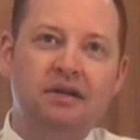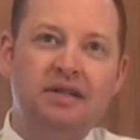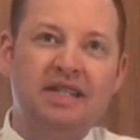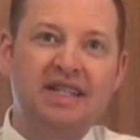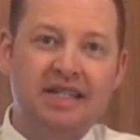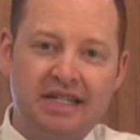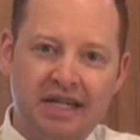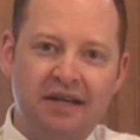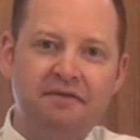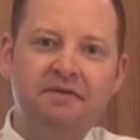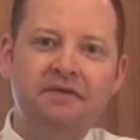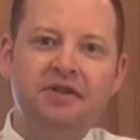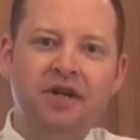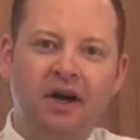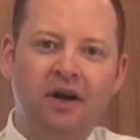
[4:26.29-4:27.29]

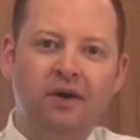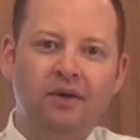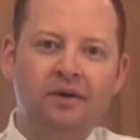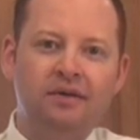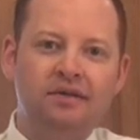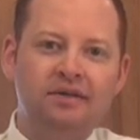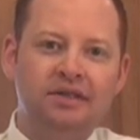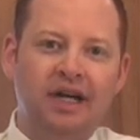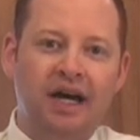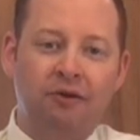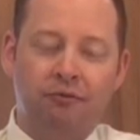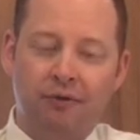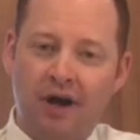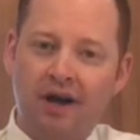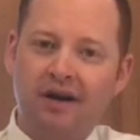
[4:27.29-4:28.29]
stiff dough,
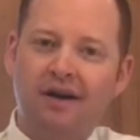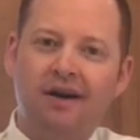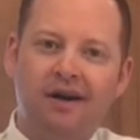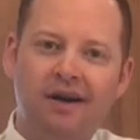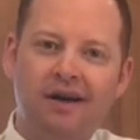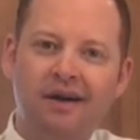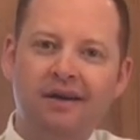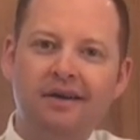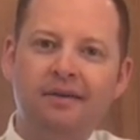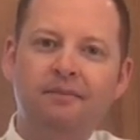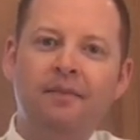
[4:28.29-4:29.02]
not rock hard,